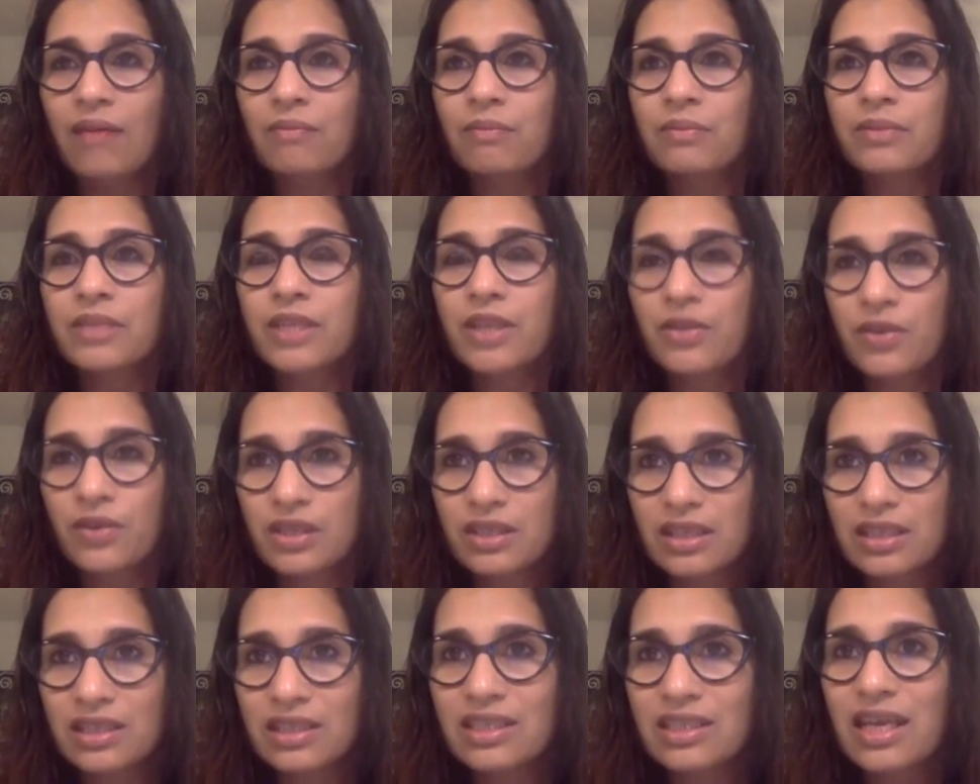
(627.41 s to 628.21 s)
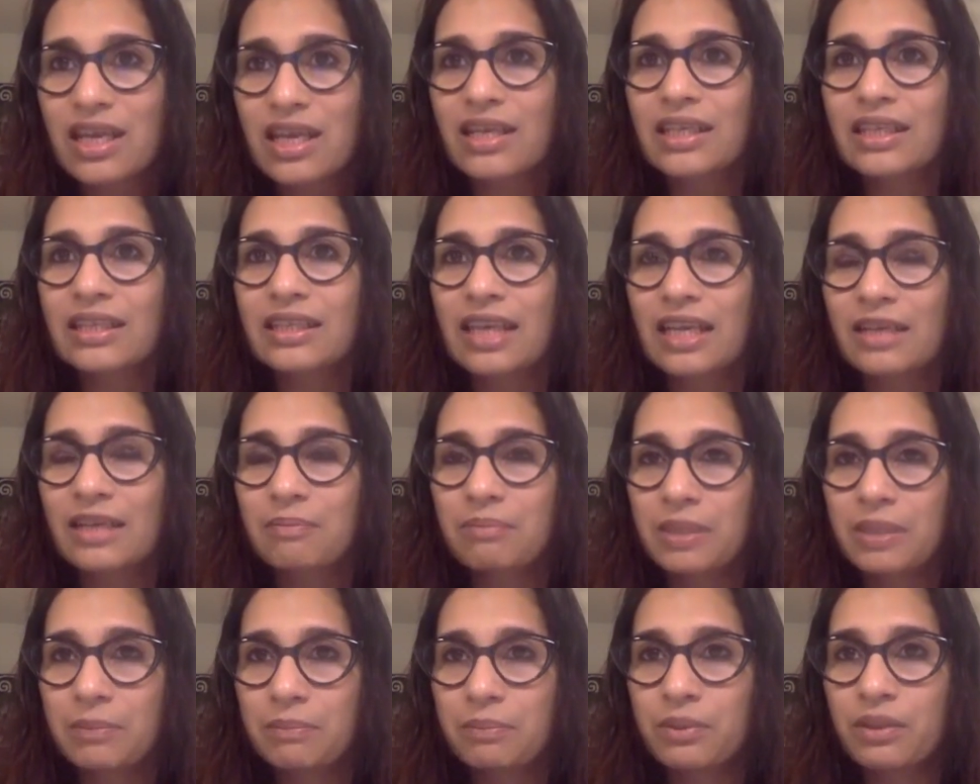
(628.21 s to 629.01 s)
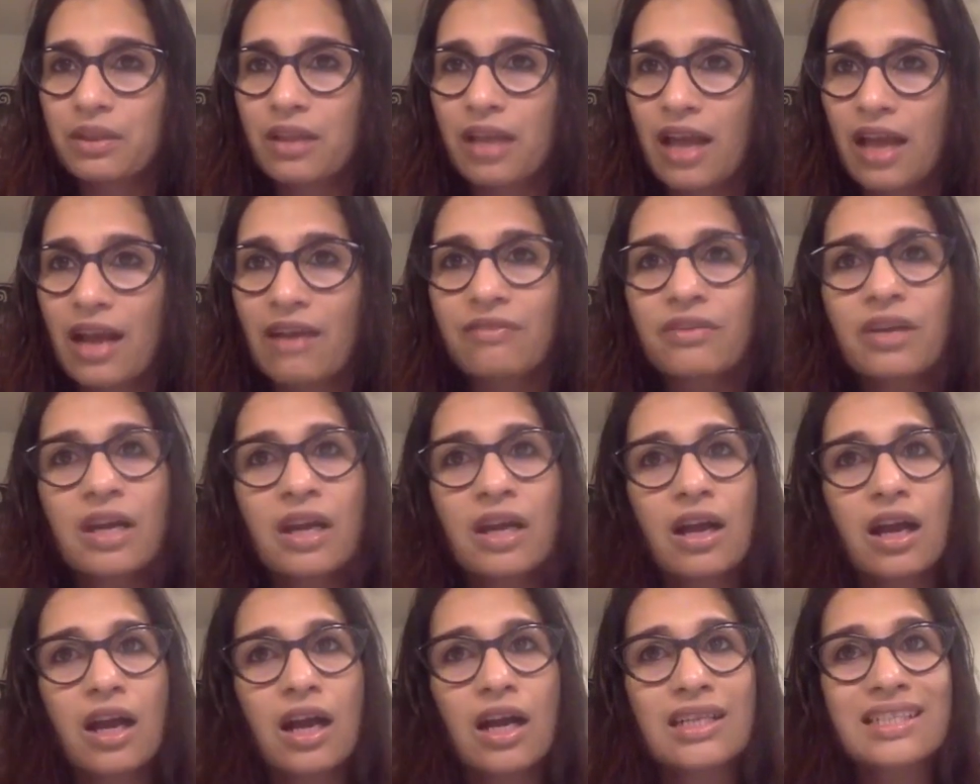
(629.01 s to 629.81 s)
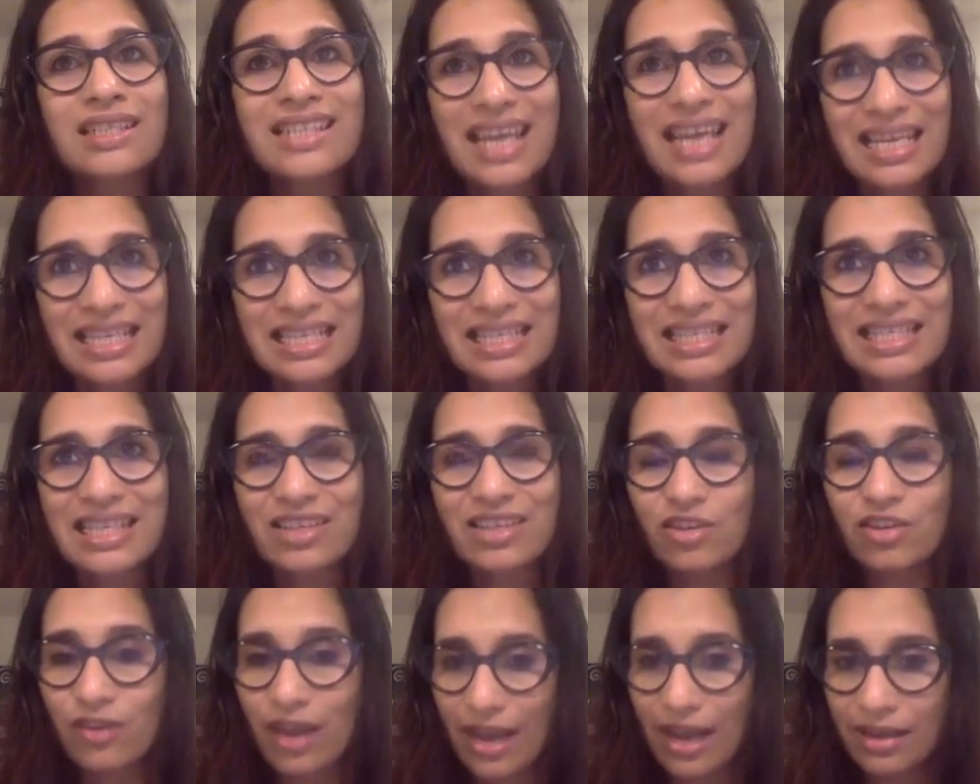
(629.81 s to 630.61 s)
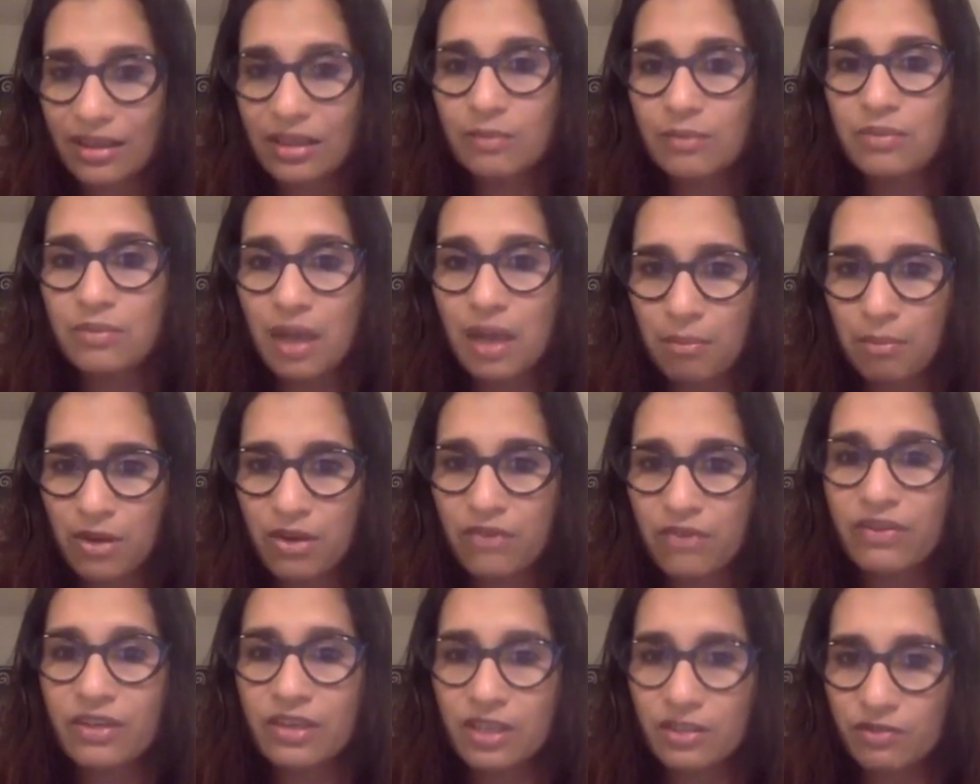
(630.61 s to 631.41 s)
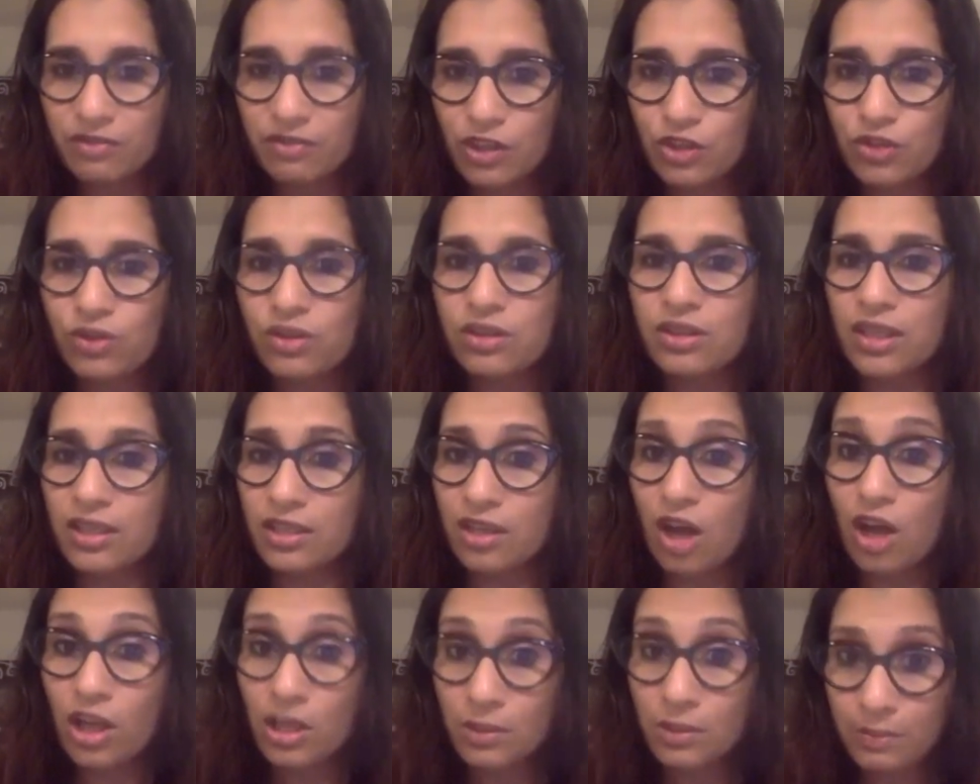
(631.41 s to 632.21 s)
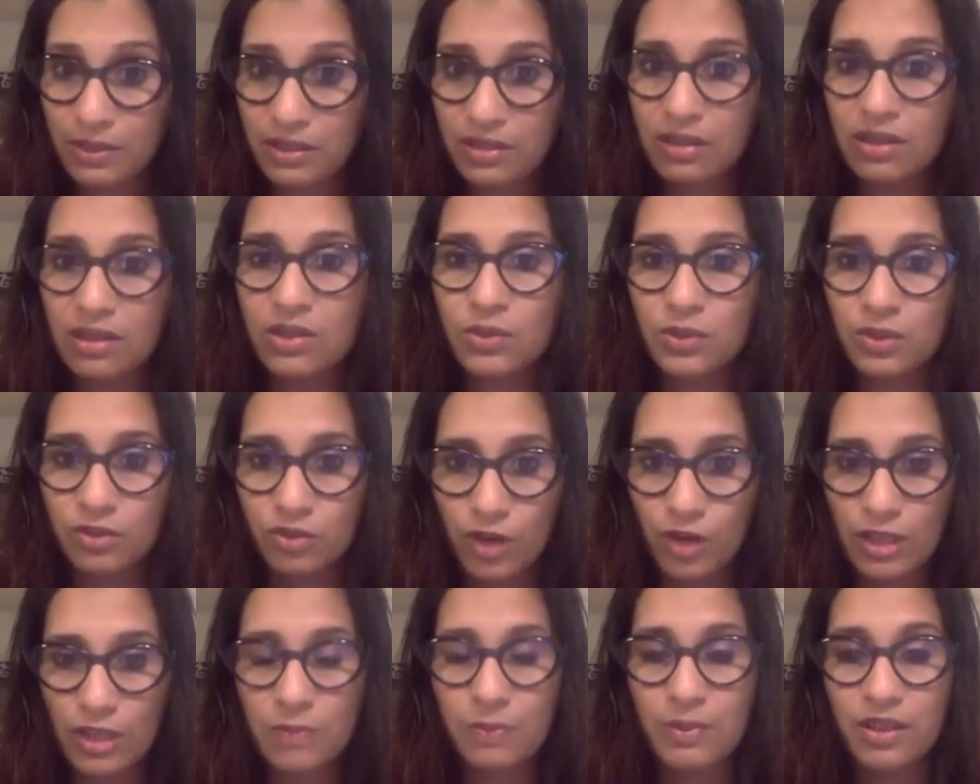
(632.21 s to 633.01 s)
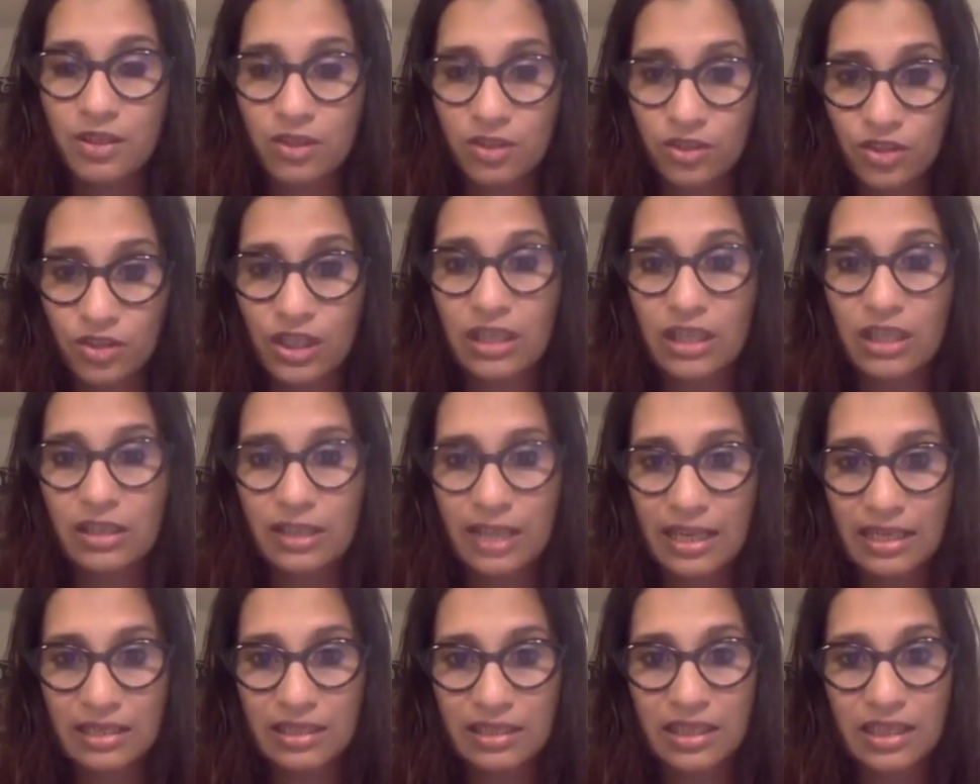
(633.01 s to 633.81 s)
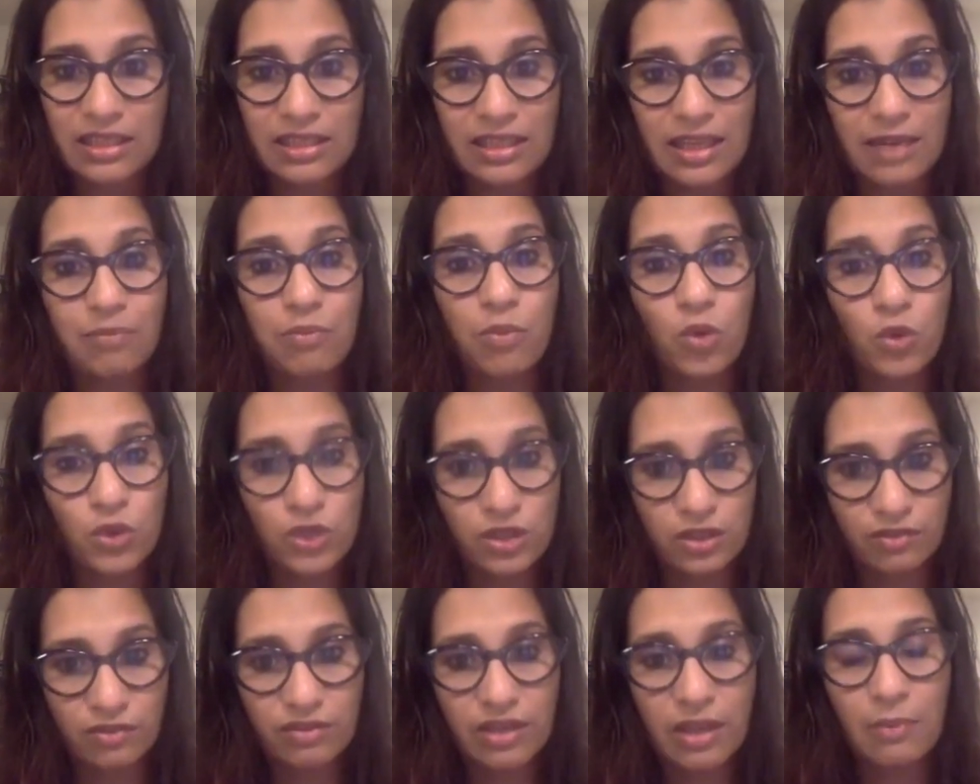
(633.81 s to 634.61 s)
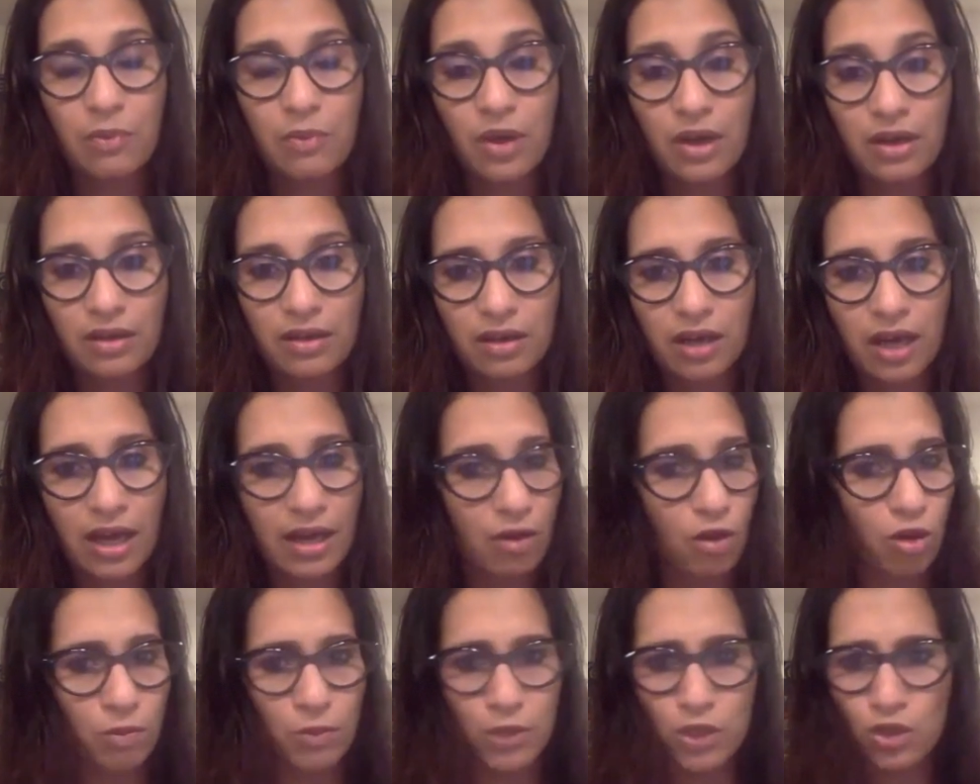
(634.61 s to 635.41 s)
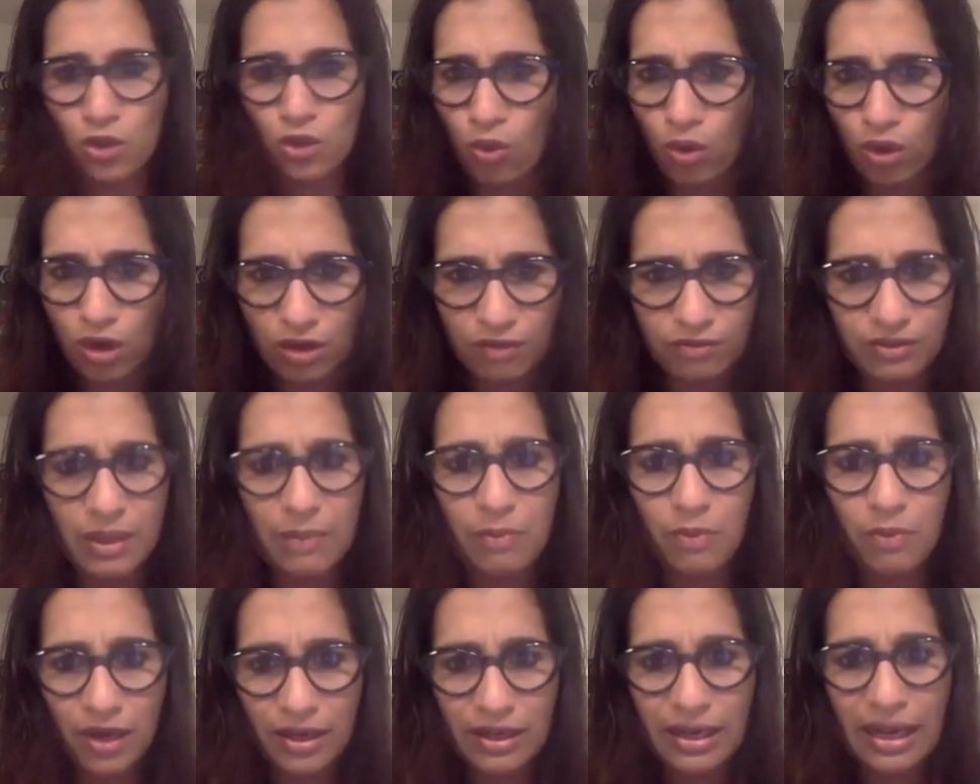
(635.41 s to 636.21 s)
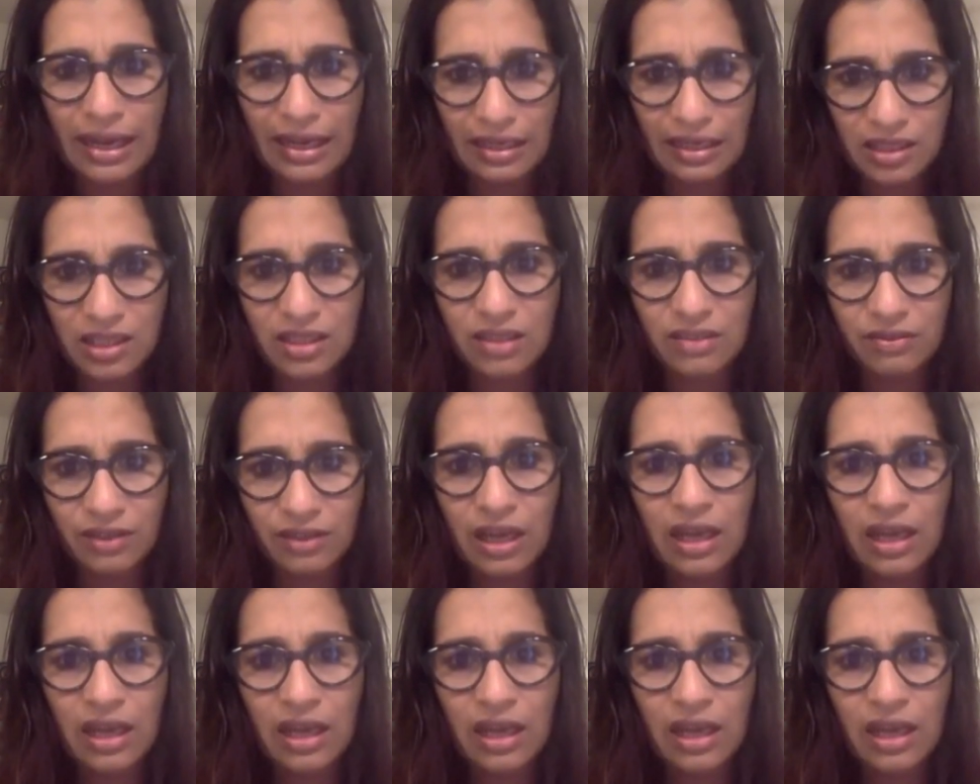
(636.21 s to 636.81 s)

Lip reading: there was a study that people have tested a random number of individuals at hospitals with respiratory illnesses, and most of them were, almost all of them were negative.